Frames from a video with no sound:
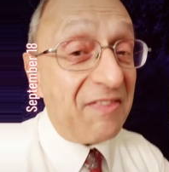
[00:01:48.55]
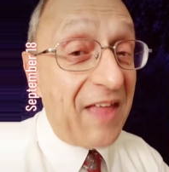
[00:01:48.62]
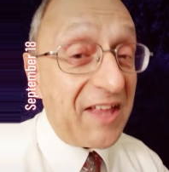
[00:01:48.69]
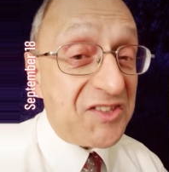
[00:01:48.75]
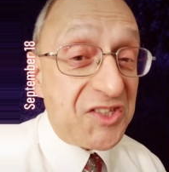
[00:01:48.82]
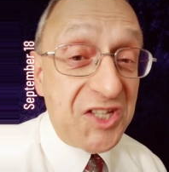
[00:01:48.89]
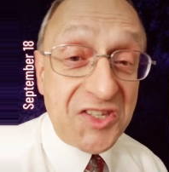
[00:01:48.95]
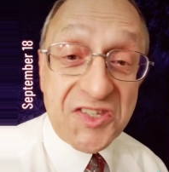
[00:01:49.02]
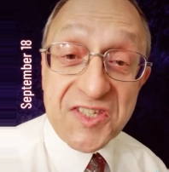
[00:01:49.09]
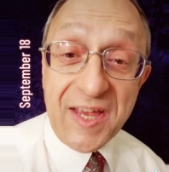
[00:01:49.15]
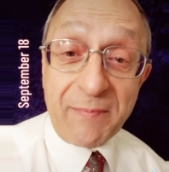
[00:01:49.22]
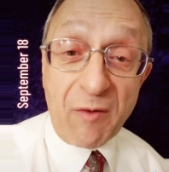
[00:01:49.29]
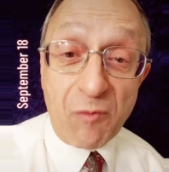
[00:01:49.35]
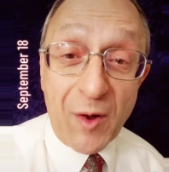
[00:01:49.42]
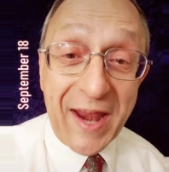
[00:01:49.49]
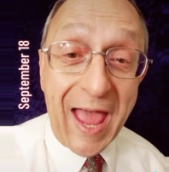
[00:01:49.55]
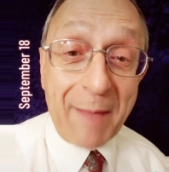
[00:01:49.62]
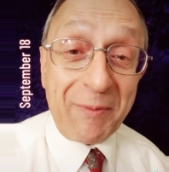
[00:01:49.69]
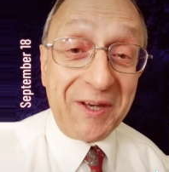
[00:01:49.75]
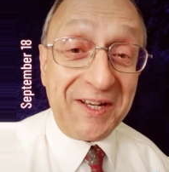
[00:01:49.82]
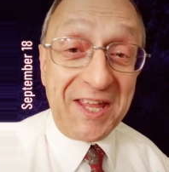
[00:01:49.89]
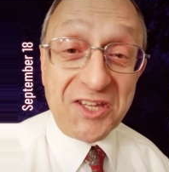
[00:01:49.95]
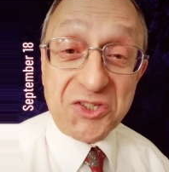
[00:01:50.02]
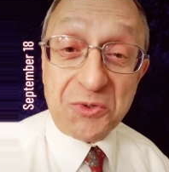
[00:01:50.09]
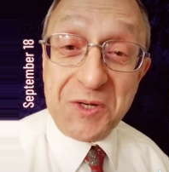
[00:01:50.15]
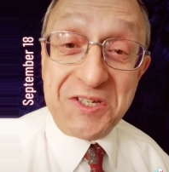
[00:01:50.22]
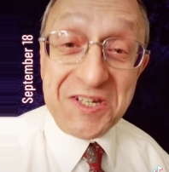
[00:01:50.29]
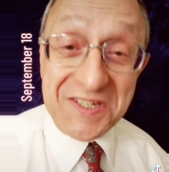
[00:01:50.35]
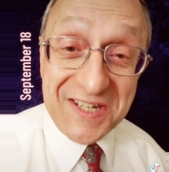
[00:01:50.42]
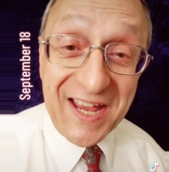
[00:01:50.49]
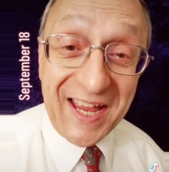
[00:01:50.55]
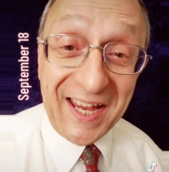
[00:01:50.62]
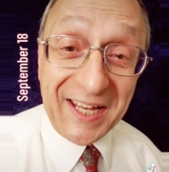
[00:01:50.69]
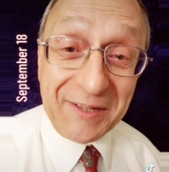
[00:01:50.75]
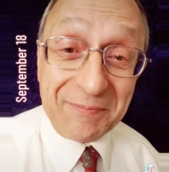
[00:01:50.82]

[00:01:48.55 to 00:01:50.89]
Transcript: that's just some of what happened in history today.